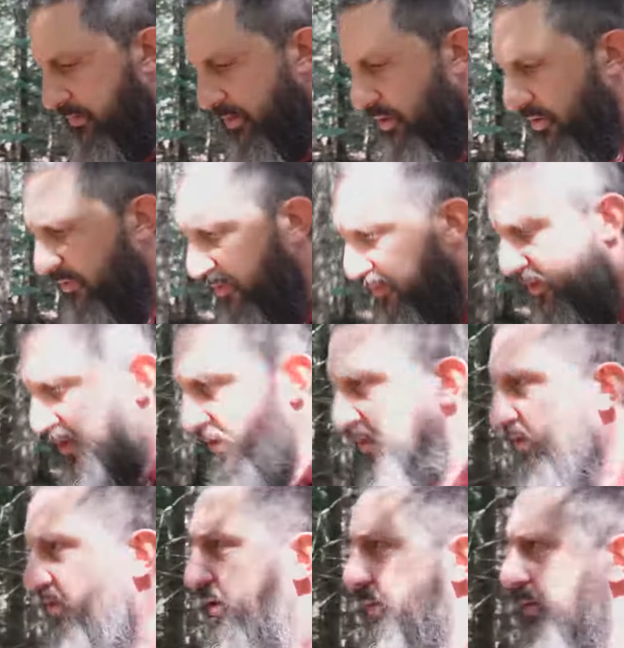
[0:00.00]
Beautiful
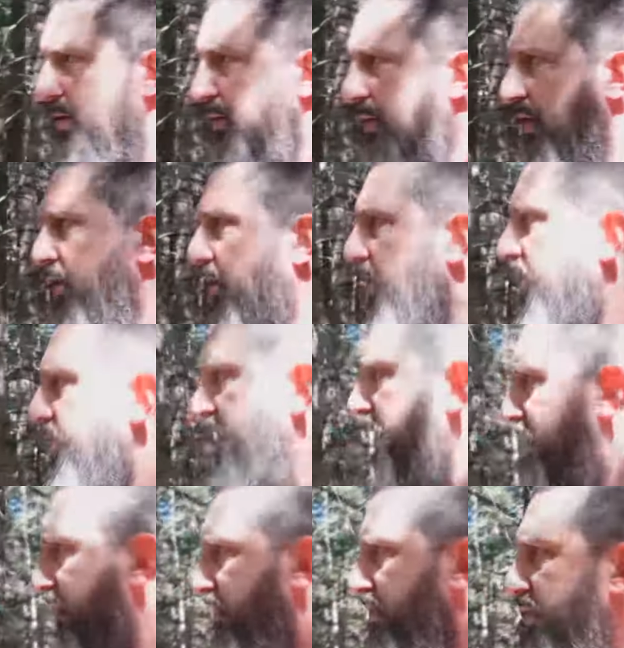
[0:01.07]
verse of scripture. We can all
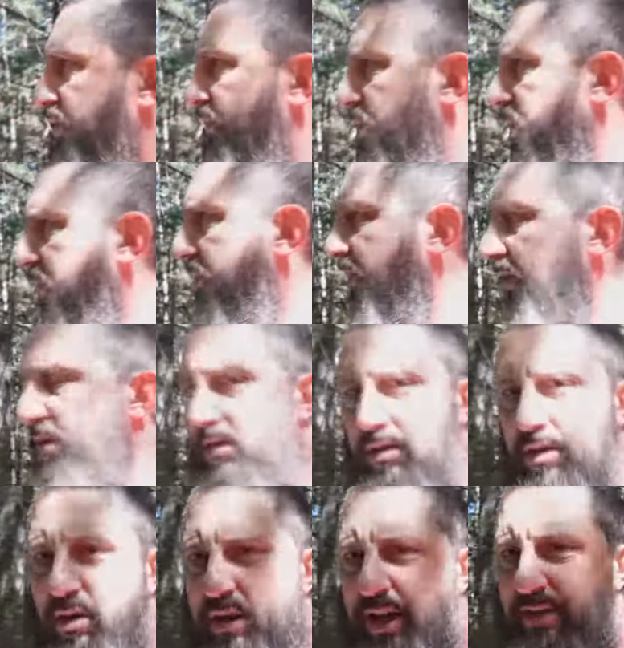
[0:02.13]
take this to the voting, but
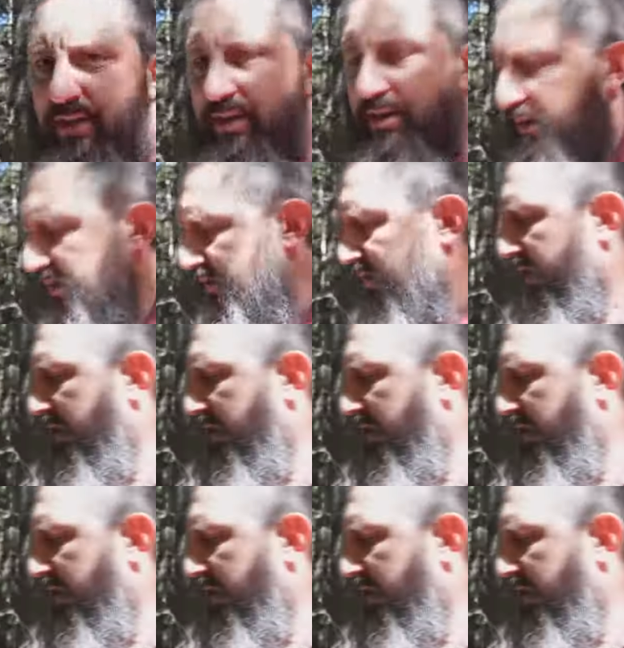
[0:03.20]
oh, actually, it doesn't